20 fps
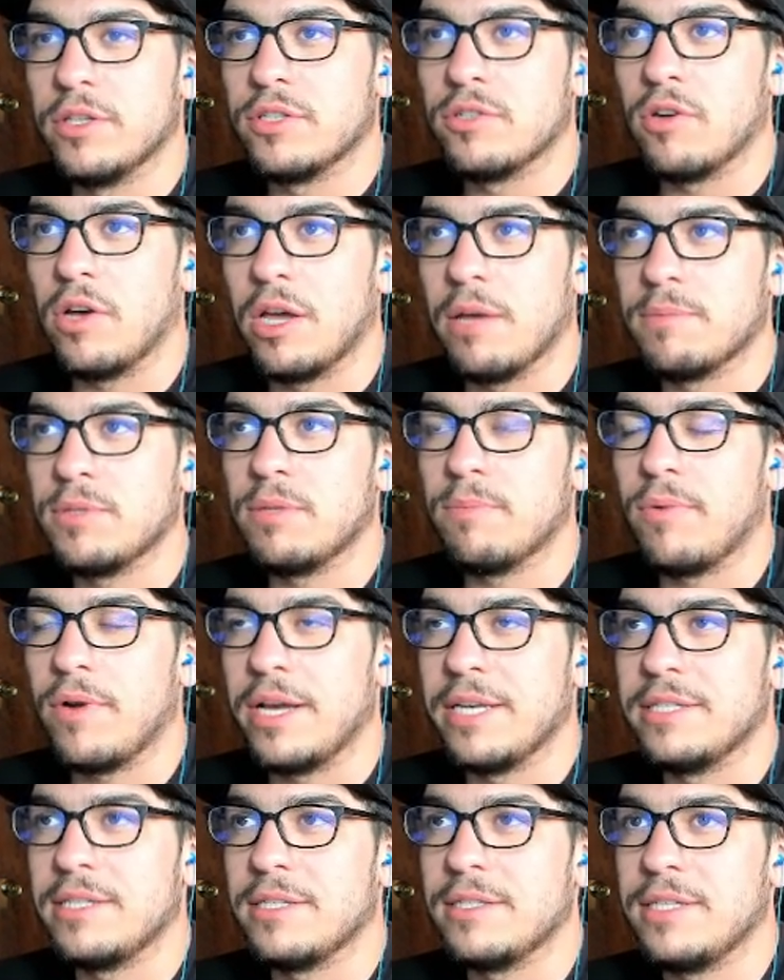So I am
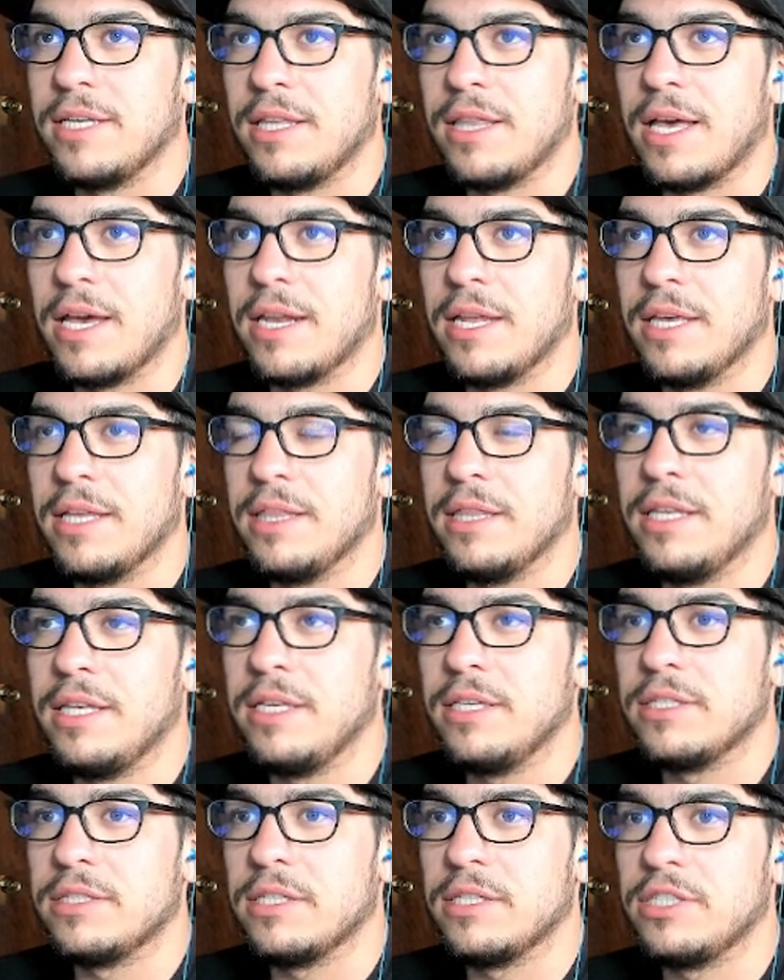surprised to see that in
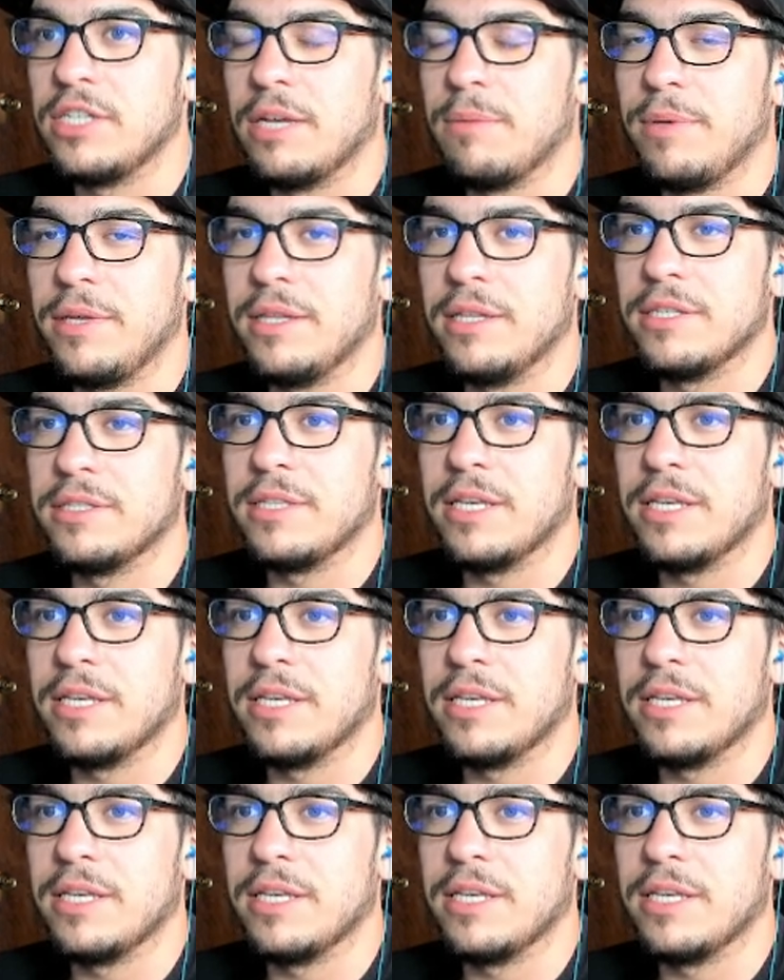these JP lists,